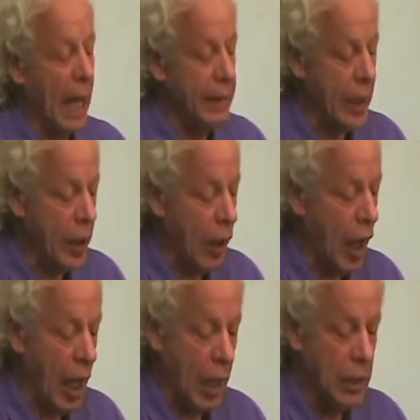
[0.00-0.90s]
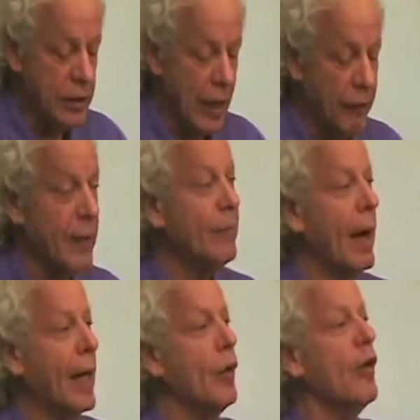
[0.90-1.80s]
They definitely
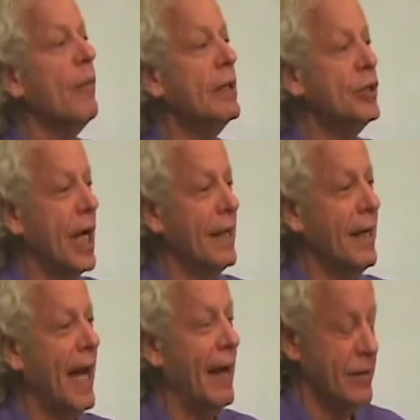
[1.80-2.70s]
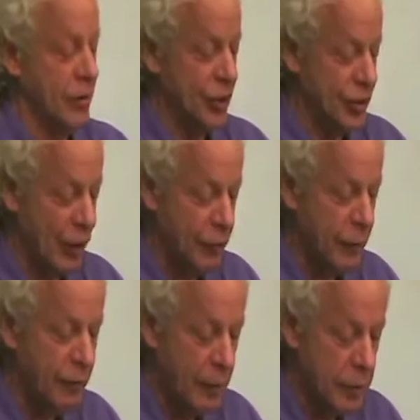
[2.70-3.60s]
monitored all of my checking accounts, so just stuff for
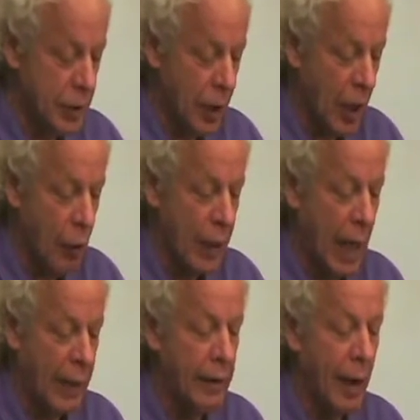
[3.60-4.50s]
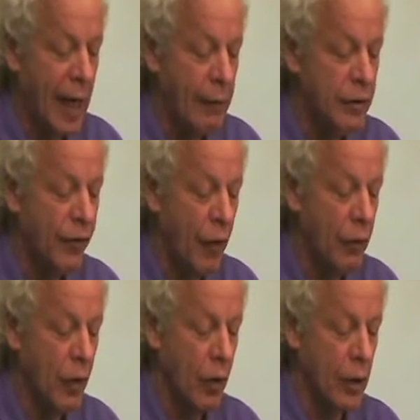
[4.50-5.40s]
people to know. We got anonymous
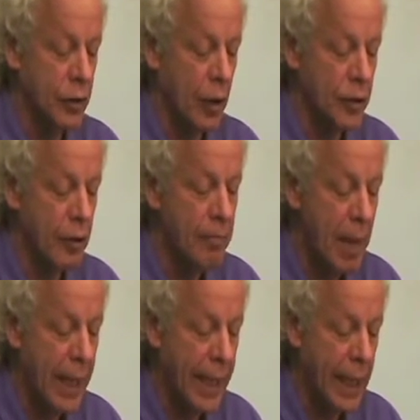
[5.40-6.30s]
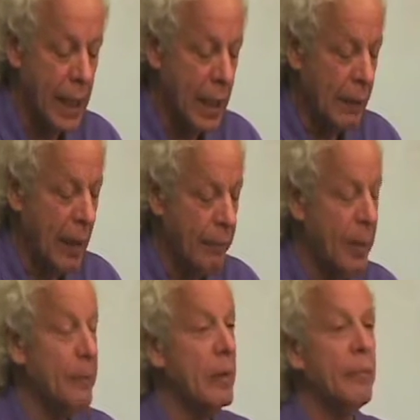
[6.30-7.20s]
phone calls, also many, about
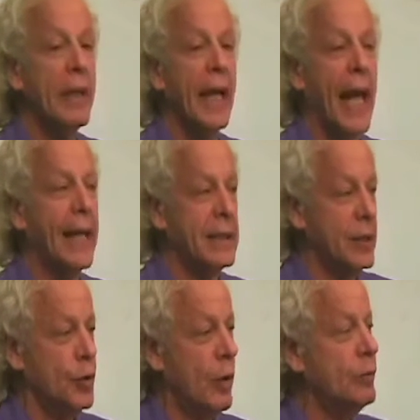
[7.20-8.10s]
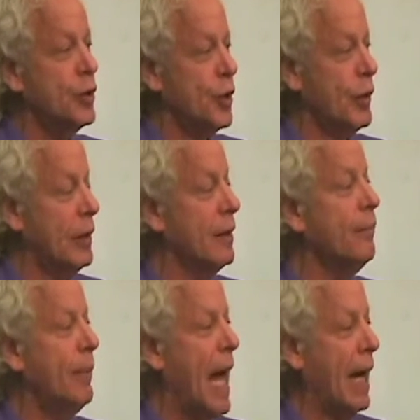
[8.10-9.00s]
people being agents who I'm sure, looking
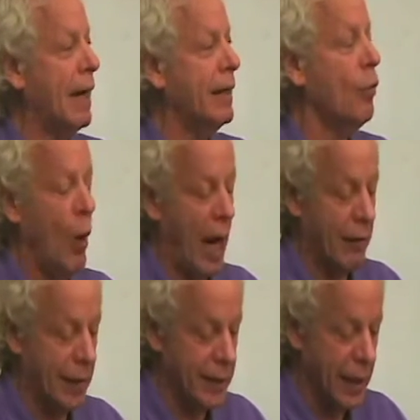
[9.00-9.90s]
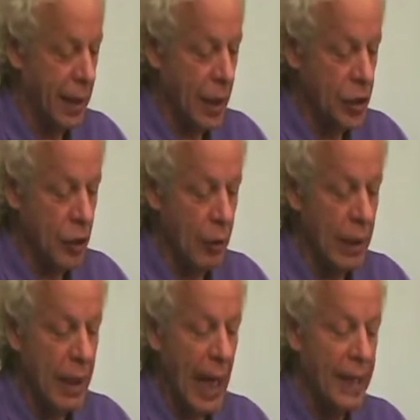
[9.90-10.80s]
back on it, weren't. So
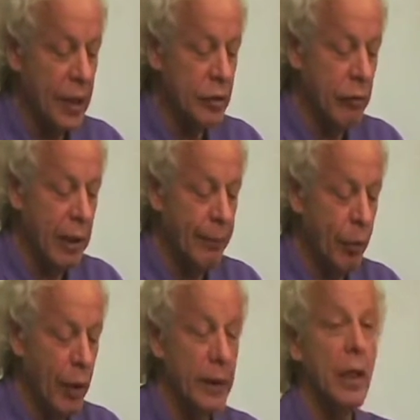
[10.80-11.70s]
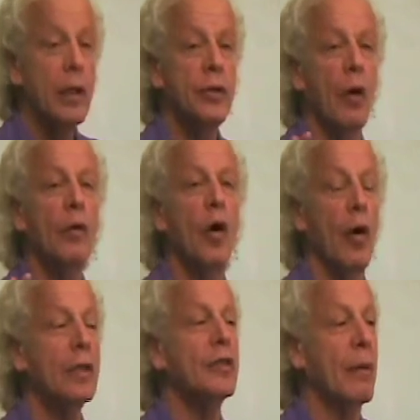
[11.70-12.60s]
I think it's really important, don't
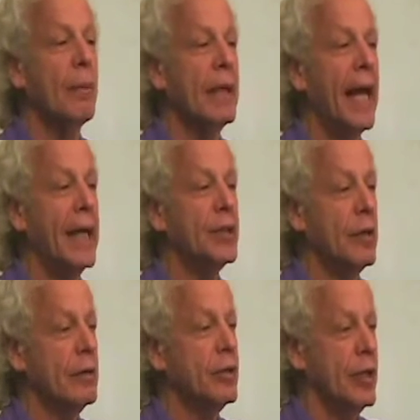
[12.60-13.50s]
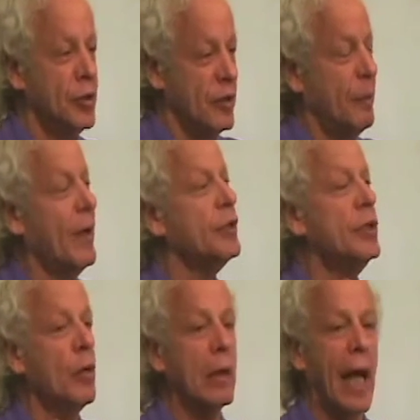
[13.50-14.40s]
call somebody an agent or a snitch just because you
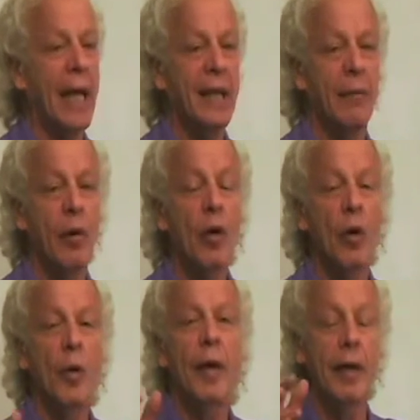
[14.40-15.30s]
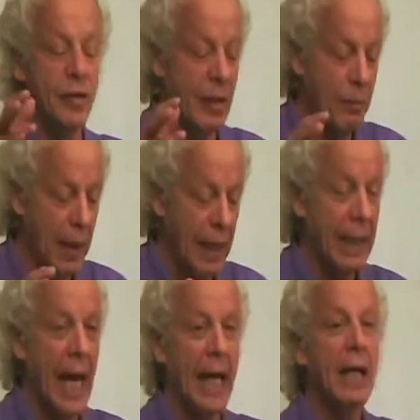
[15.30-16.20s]
don't like them or you hear something like
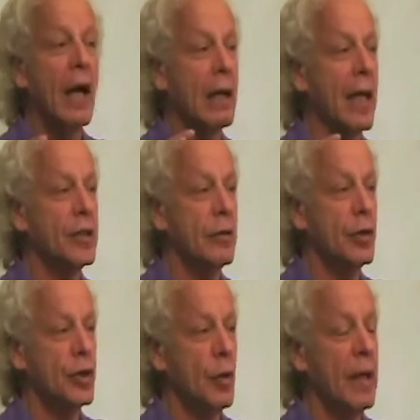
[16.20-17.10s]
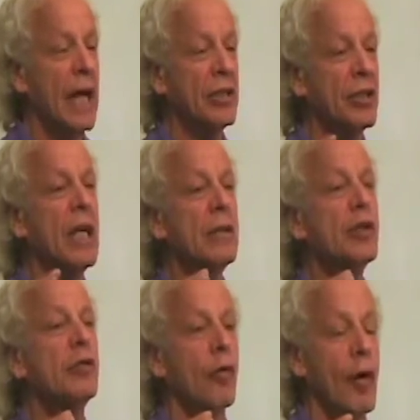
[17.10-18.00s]
that unless you're sure. That just
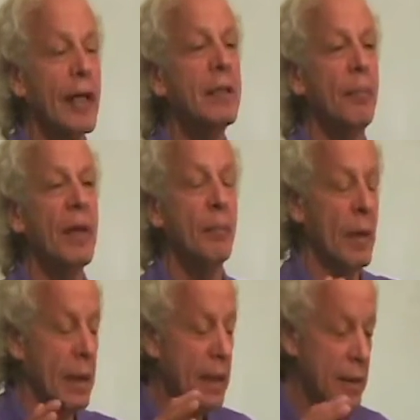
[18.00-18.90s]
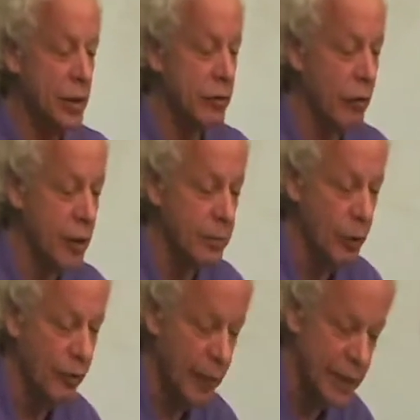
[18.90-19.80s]
destroys people, destroys
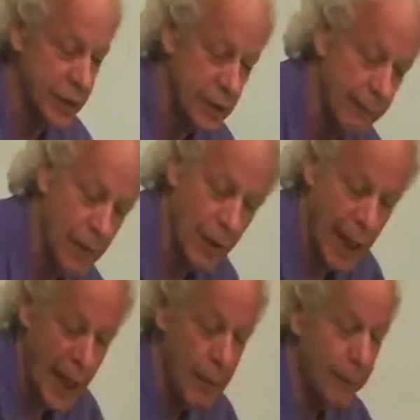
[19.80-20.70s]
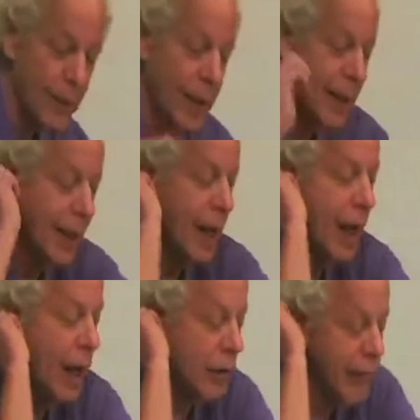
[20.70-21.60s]
movements. Okay.
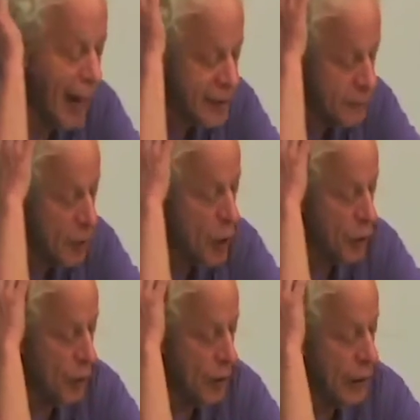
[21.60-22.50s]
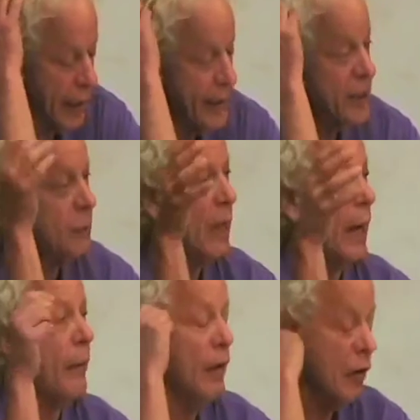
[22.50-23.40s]
Harassment, thirdly, this is
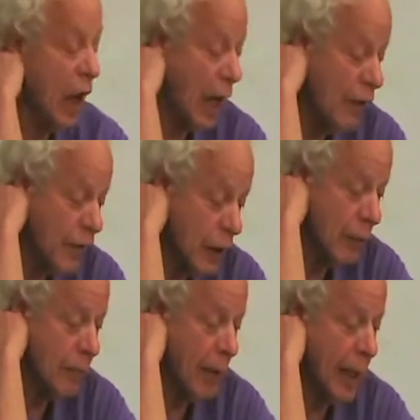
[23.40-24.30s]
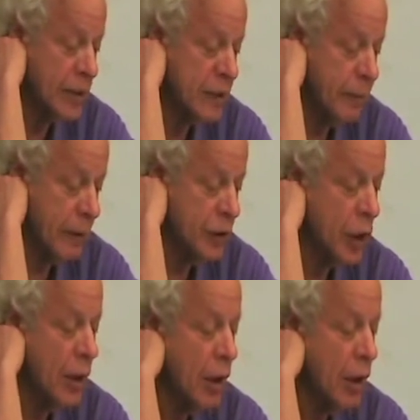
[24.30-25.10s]
again my experience,